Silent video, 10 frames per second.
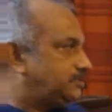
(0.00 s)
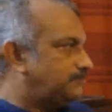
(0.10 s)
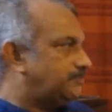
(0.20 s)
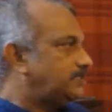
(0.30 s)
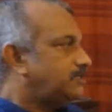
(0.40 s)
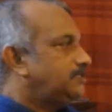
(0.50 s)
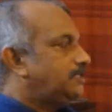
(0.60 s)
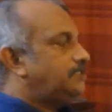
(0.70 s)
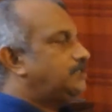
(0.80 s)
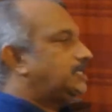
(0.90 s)
given
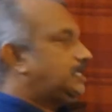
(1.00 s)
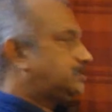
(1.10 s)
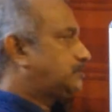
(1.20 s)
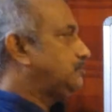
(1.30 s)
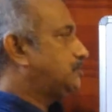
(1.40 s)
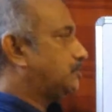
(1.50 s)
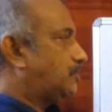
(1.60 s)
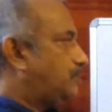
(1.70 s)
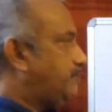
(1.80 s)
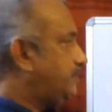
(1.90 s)
and you are asked to
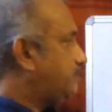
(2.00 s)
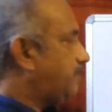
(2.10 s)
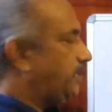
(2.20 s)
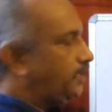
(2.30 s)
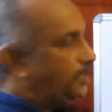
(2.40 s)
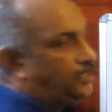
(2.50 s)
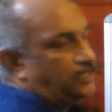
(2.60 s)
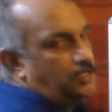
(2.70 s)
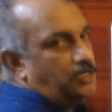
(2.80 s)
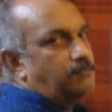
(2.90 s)
solve it by
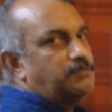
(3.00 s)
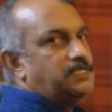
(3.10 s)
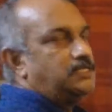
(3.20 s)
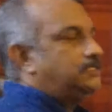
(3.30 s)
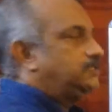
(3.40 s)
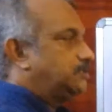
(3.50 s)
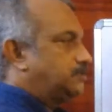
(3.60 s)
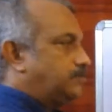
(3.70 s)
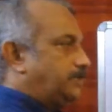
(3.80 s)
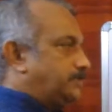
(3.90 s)
completing the
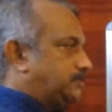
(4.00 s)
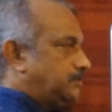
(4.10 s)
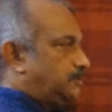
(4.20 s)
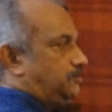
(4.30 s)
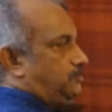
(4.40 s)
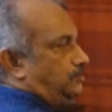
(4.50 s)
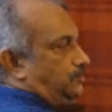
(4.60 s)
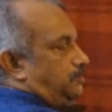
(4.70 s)
squares. So